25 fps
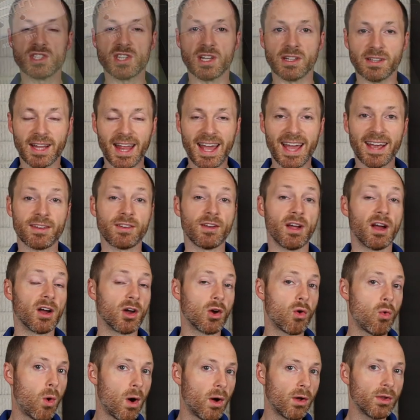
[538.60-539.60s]
select a
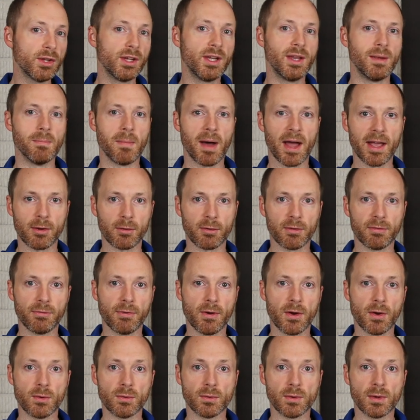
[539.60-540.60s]
quality
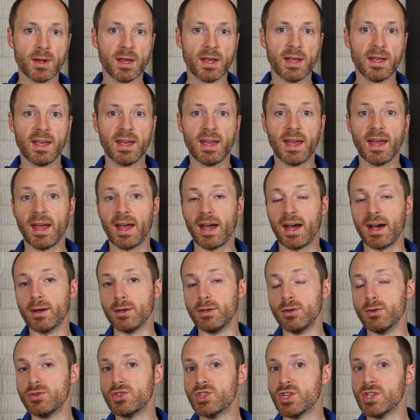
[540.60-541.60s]
microphone, how
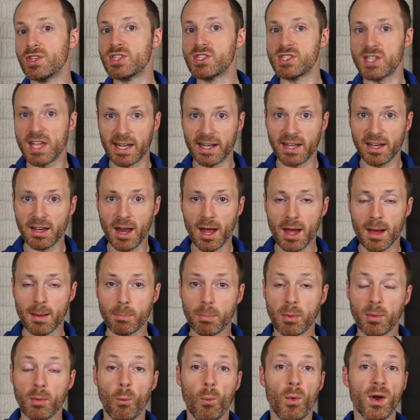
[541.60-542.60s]
you should set it
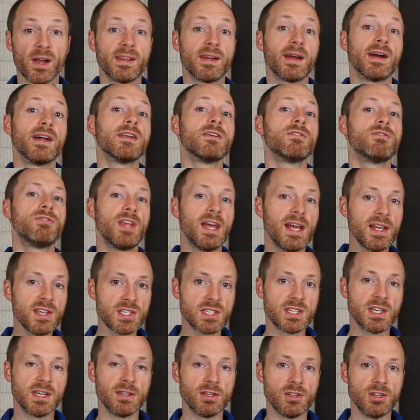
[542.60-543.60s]
up, what kind of
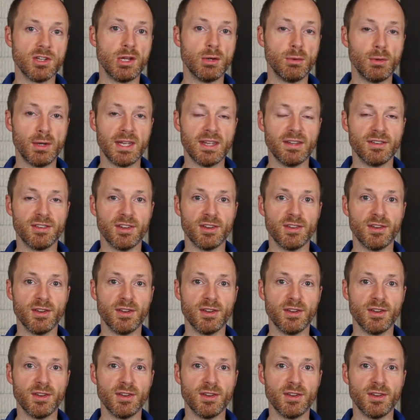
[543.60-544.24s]
testing do you need to